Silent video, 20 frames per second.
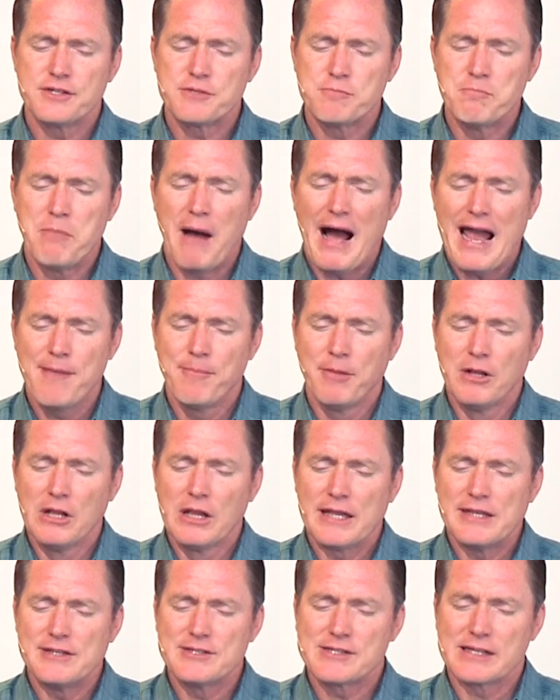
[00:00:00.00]

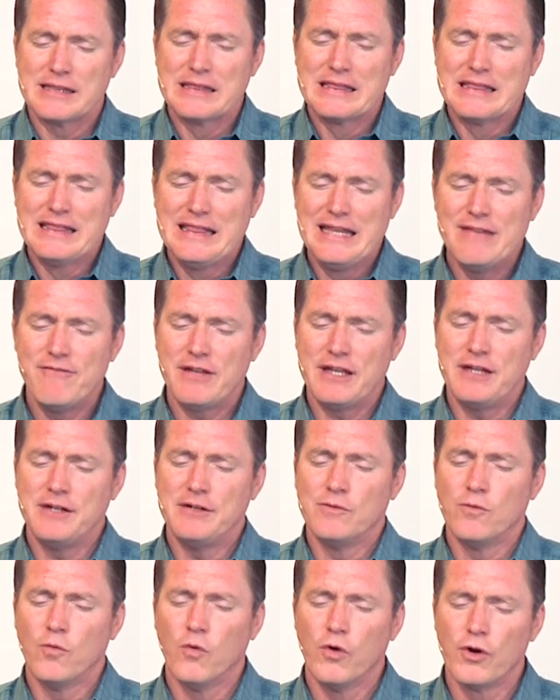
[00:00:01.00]
Bible is a
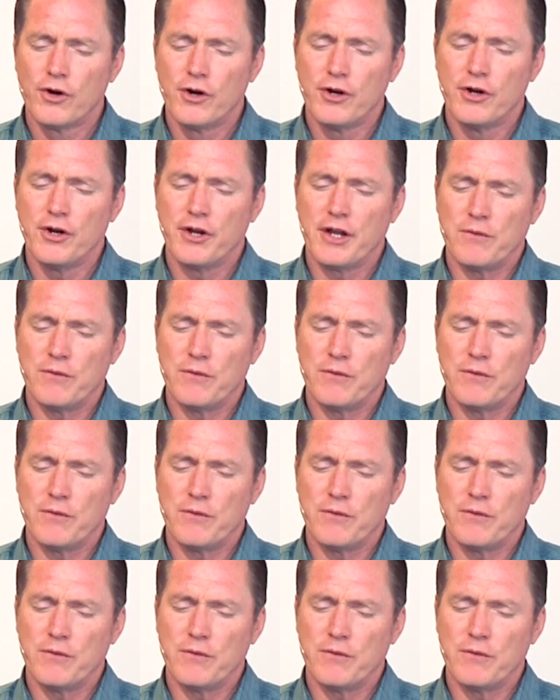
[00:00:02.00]
living Word,